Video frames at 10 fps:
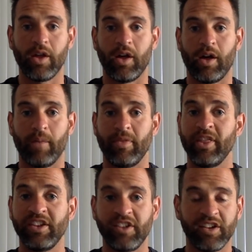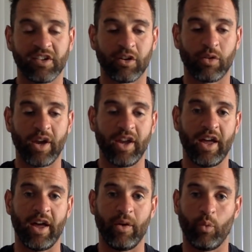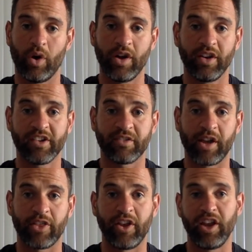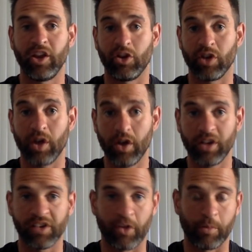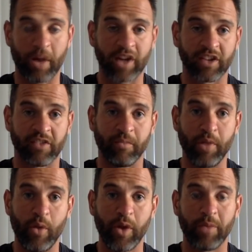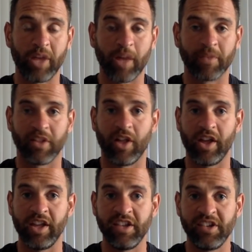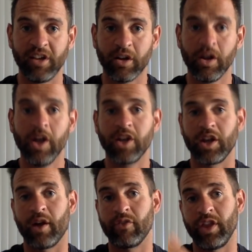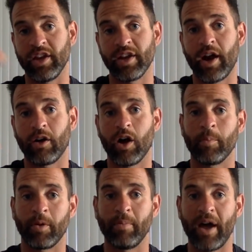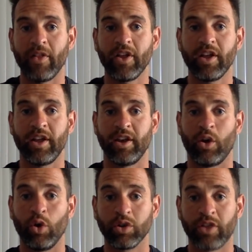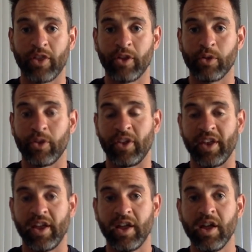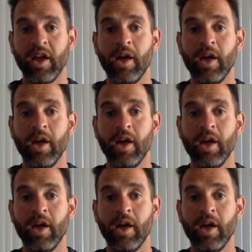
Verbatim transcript: Um, these things are great at one, strengthening your tongue so the practice of mewing becomes a lot easier to cover the entire upper palate and to hold it there throughout the day.